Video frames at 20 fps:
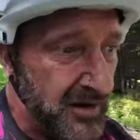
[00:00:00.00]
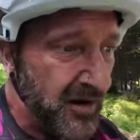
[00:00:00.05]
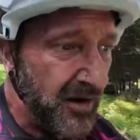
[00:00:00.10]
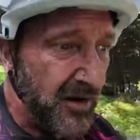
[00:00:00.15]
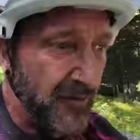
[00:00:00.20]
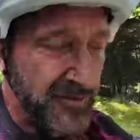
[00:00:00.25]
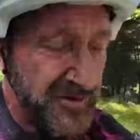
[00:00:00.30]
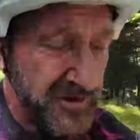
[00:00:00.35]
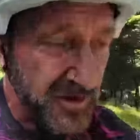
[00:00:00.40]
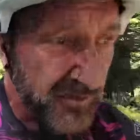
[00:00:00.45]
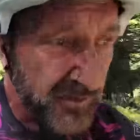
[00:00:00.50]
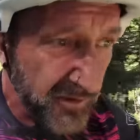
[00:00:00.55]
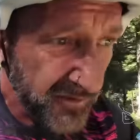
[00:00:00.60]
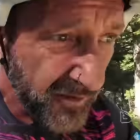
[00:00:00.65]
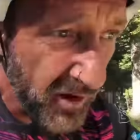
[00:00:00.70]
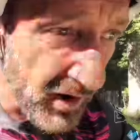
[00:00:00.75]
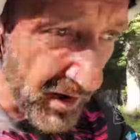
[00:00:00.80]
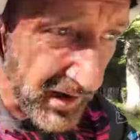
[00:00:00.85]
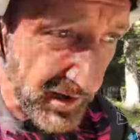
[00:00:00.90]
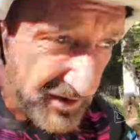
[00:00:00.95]
Obviously, we've
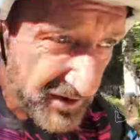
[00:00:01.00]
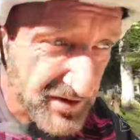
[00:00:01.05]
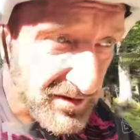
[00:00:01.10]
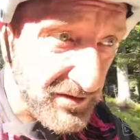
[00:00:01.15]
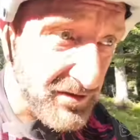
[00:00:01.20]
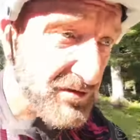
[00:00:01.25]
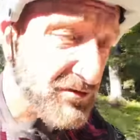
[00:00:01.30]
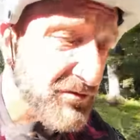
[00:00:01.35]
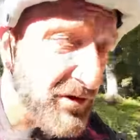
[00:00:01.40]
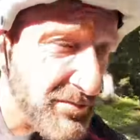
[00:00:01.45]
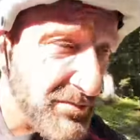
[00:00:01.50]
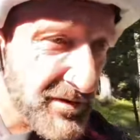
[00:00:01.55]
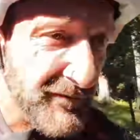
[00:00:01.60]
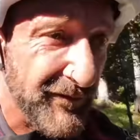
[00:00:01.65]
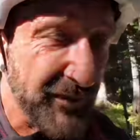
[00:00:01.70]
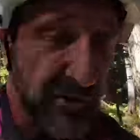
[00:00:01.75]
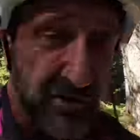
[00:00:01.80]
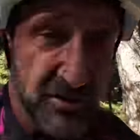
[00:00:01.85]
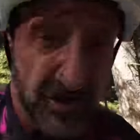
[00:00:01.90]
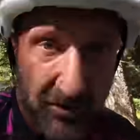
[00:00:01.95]
got links in description
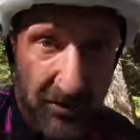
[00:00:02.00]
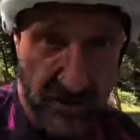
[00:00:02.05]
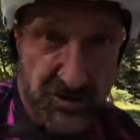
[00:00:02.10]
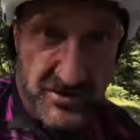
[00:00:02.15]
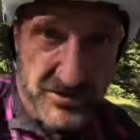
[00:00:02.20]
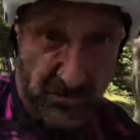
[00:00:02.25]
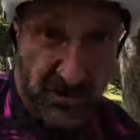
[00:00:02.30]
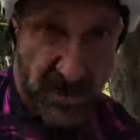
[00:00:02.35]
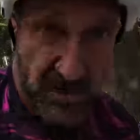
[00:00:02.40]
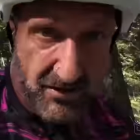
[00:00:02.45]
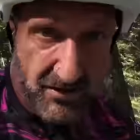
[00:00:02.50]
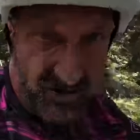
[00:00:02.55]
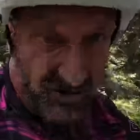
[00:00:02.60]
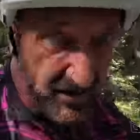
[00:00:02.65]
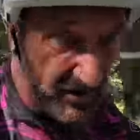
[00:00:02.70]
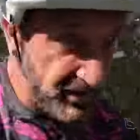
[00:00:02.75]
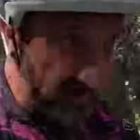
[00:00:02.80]
for Torq as well.